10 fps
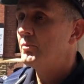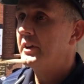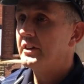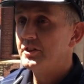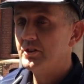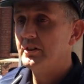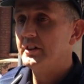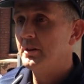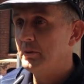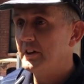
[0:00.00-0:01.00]
We can assure
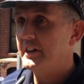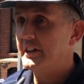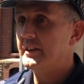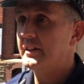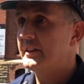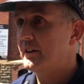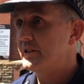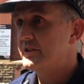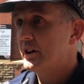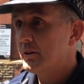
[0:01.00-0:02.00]
the community that there
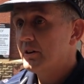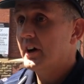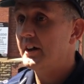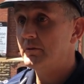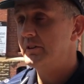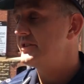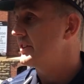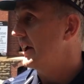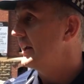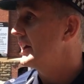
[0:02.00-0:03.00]
is no other risk
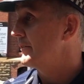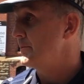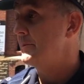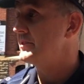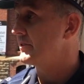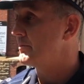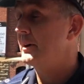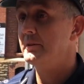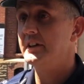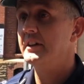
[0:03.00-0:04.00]
to any other members of the
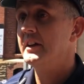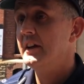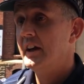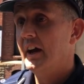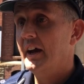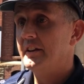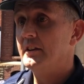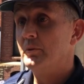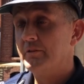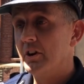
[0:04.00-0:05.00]
public and
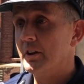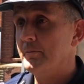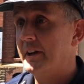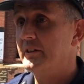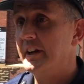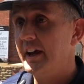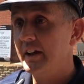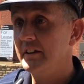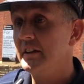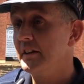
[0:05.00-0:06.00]
that we've got the matter in
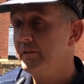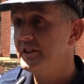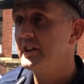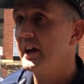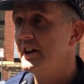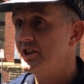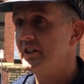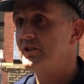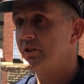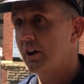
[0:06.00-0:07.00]
hand. The investigation
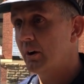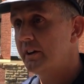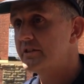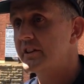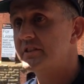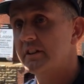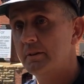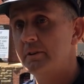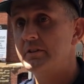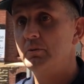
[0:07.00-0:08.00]
is ongoing, so there's a
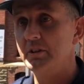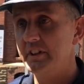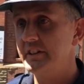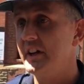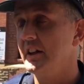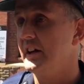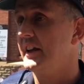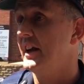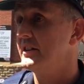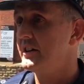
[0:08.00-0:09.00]
limit to what detail
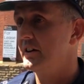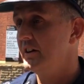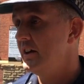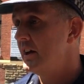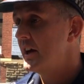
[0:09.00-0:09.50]
I can tell you.